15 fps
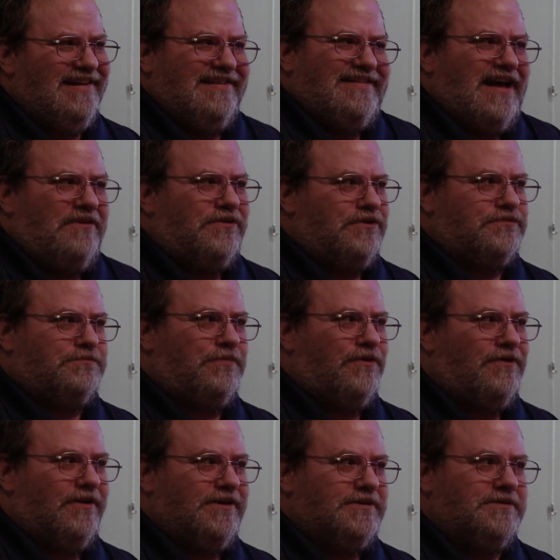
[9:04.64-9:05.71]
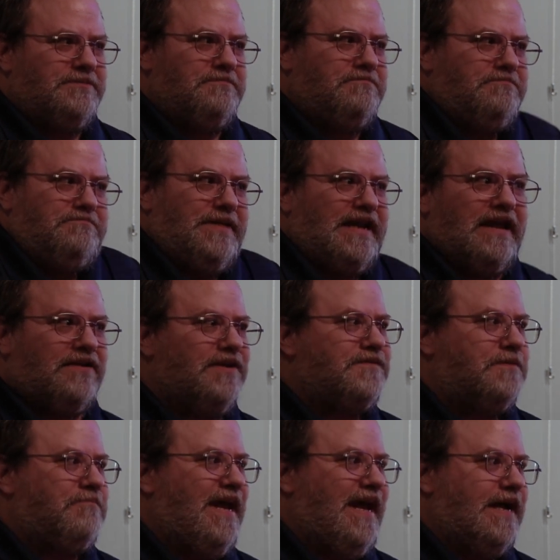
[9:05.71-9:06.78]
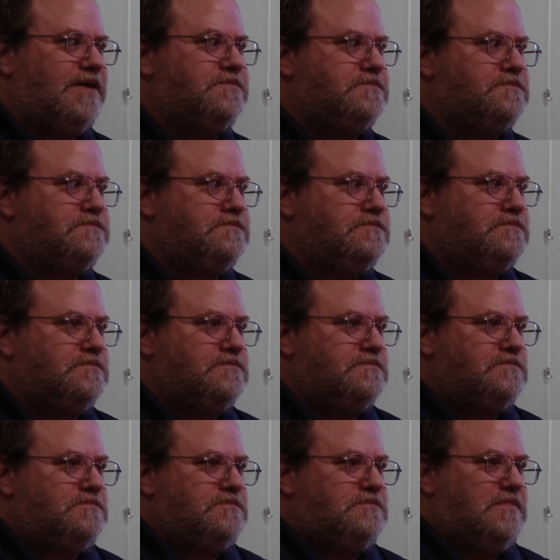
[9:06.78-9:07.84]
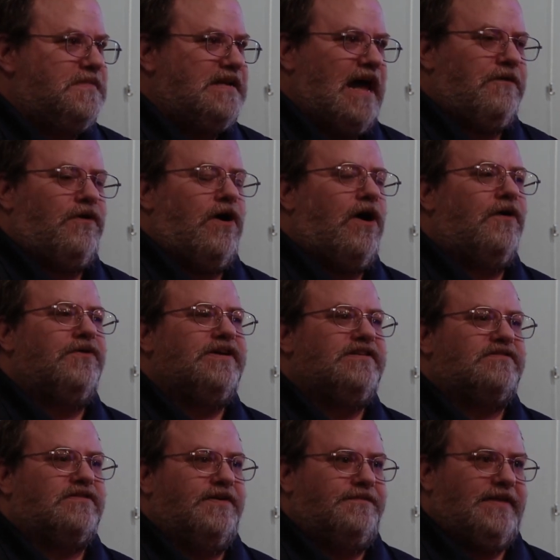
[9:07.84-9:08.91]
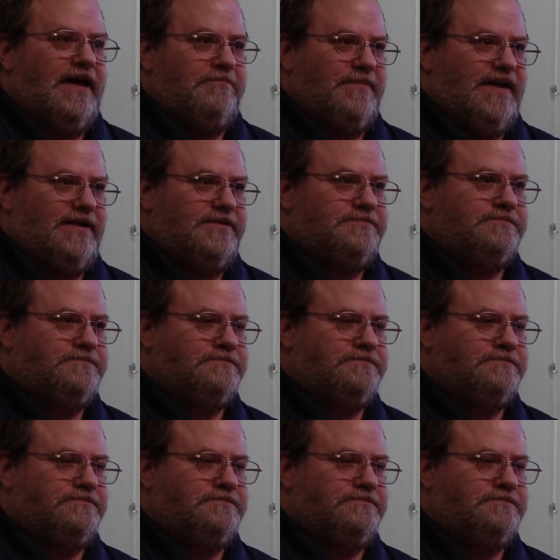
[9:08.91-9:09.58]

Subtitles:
It's how I was born, but I love a man. And I will always love that man.